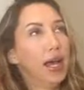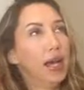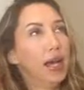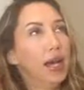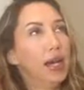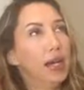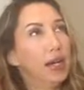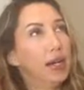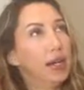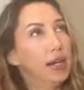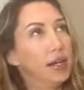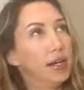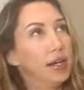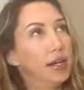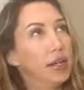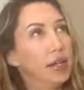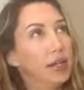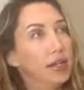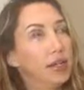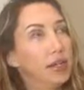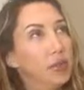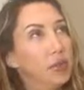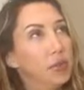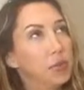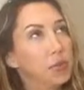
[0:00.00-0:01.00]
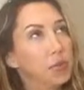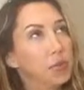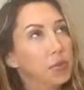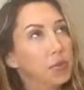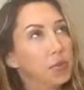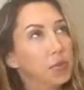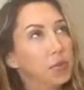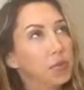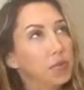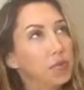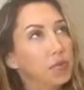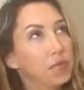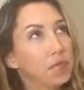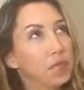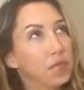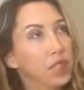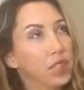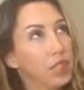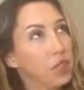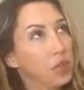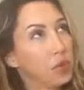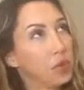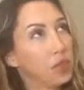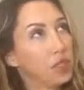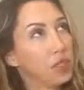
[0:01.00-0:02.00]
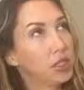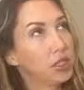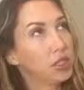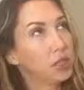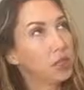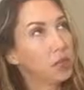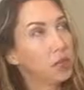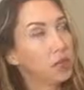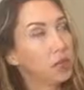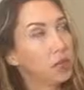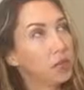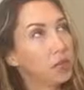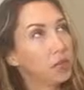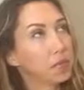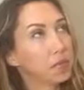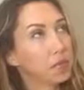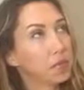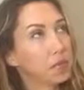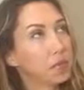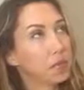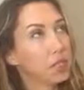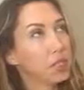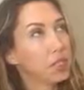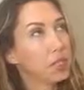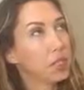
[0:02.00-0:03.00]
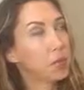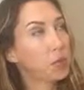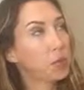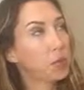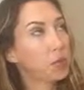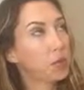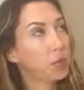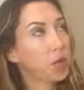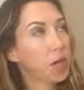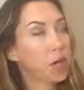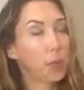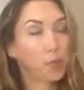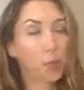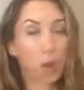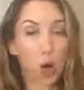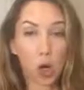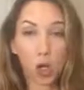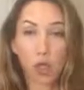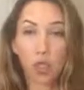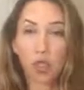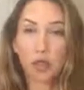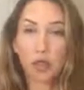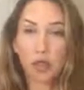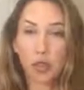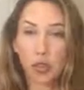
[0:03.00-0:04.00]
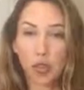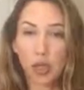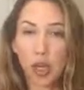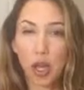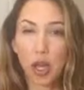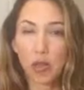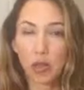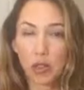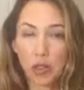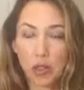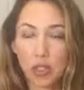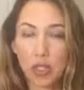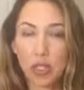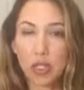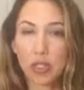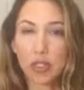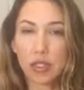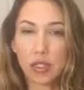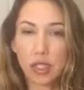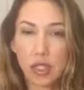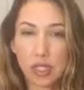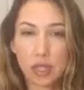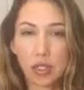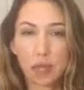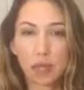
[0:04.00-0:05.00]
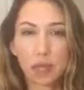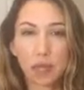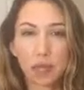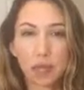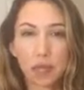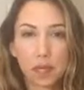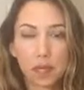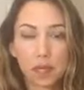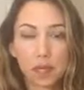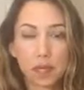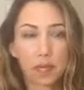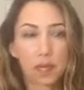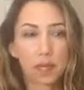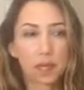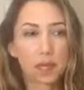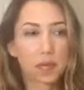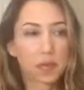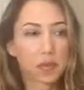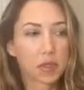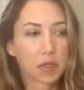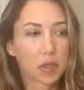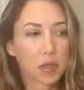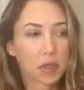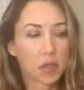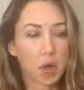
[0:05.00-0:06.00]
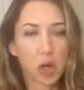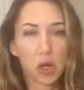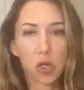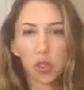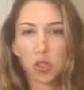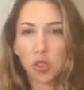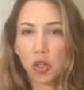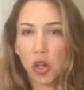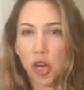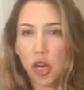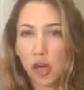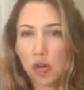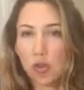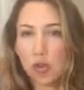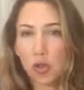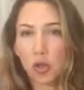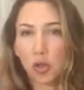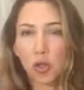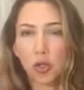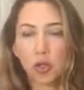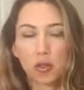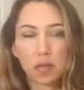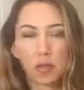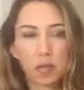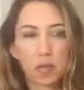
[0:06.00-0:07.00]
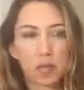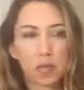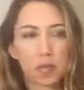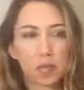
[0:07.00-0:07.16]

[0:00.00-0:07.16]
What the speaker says: I think it was somewhere around March of 2016. March or April.